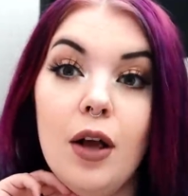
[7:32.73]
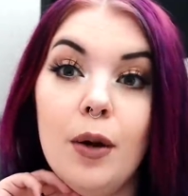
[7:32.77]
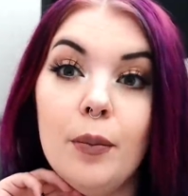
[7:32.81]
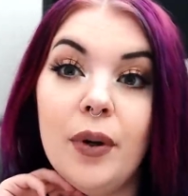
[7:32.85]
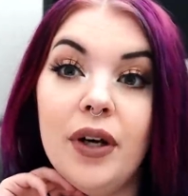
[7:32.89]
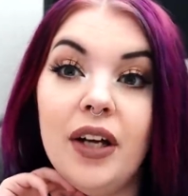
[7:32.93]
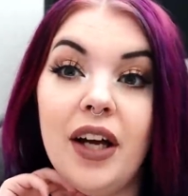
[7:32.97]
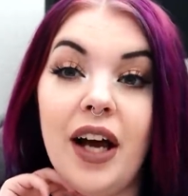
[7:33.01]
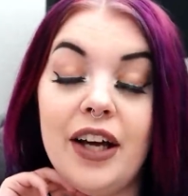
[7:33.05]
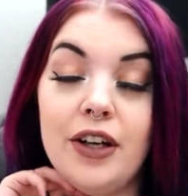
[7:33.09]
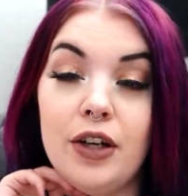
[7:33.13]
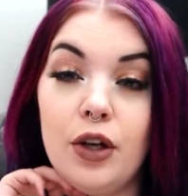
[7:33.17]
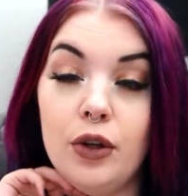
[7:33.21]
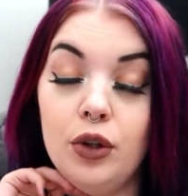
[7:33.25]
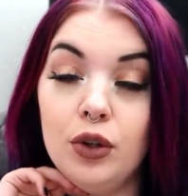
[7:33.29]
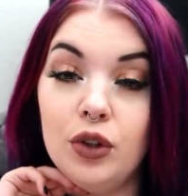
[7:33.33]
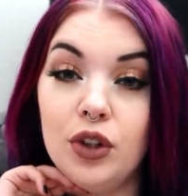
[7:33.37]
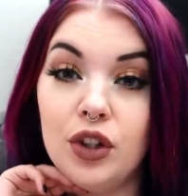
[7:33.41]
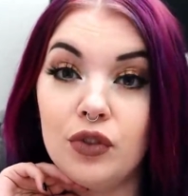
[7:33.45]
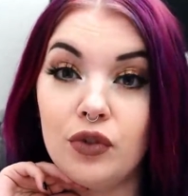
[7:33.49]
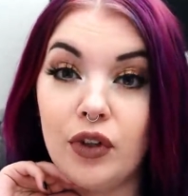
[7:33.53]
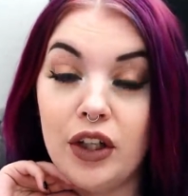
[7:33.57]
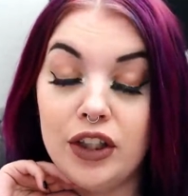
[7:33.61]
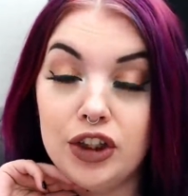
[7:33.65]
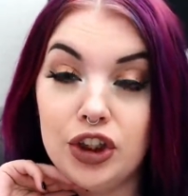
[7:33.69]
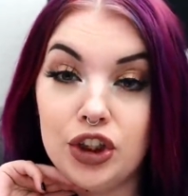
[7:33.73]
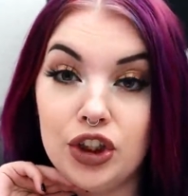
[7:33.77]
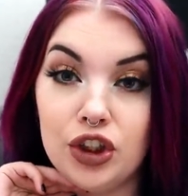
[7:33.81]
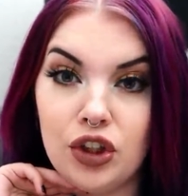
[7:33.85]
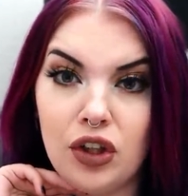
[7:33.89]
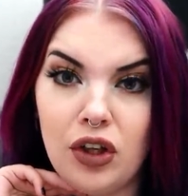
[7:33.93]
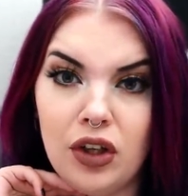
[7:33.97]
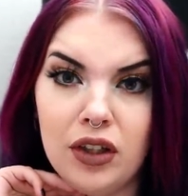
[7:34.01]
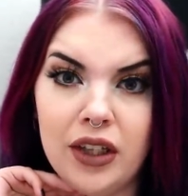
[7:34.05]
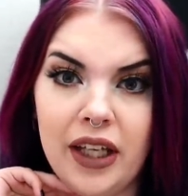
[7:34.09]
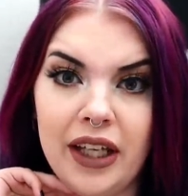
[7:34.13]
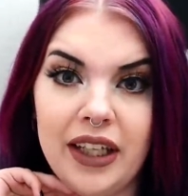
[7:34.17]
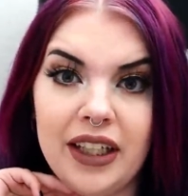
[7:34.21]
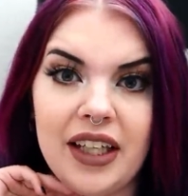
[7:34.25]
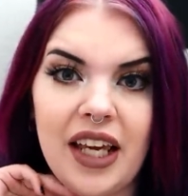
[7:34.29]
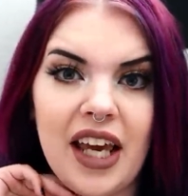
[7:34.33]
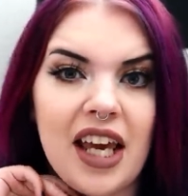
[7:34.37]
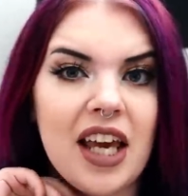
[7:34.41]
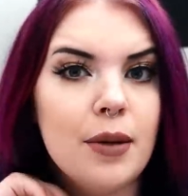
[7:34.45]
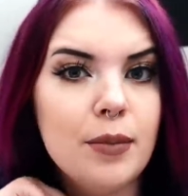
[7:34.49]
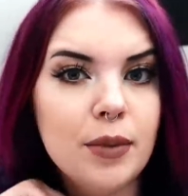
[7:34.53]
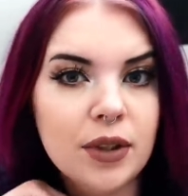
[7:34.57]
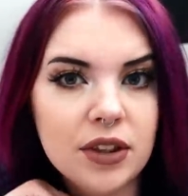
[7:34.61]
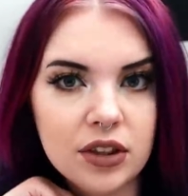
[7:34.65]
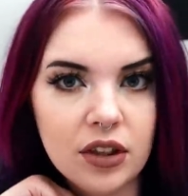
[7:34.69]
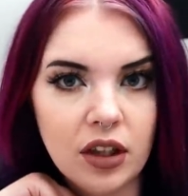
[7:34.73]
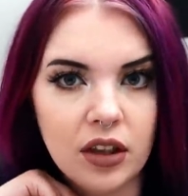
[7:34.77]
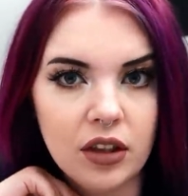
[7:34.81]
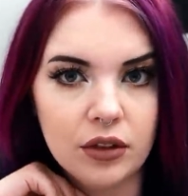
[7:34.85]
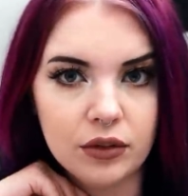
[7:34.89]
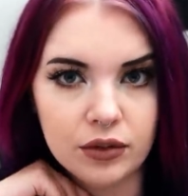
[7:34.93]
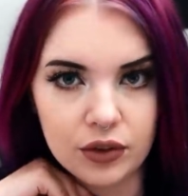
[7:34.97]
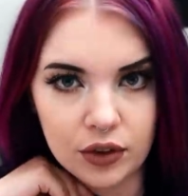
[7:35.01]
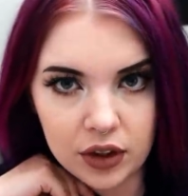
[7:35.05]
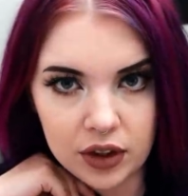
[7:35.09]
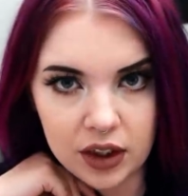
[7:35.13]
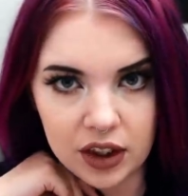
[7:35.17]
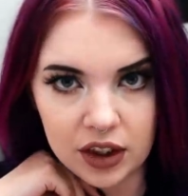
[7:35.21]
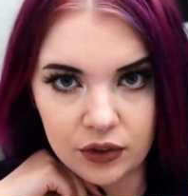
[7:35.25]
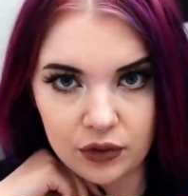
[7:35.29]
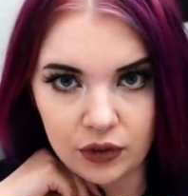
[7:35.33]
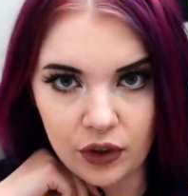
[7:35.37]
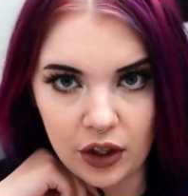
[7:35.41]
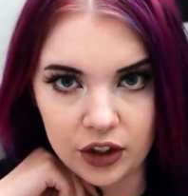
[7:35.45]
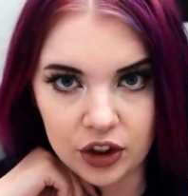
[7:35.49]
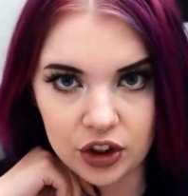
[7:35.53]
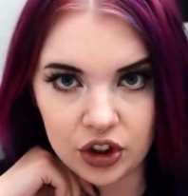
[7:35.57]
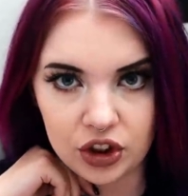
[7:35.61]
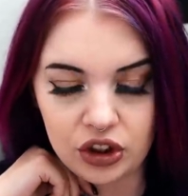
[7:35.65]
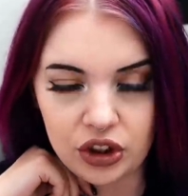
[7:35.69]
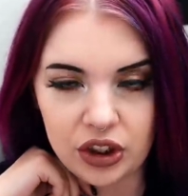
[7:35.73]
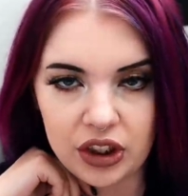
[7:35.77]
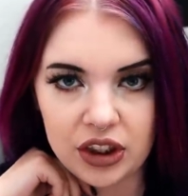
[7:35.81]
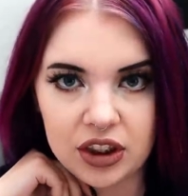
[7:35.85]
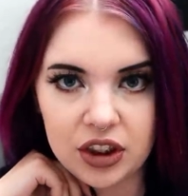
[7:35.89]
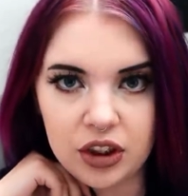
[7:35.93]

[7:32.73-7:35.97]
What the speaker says: But I know you can register on like Amazon for a gift registry.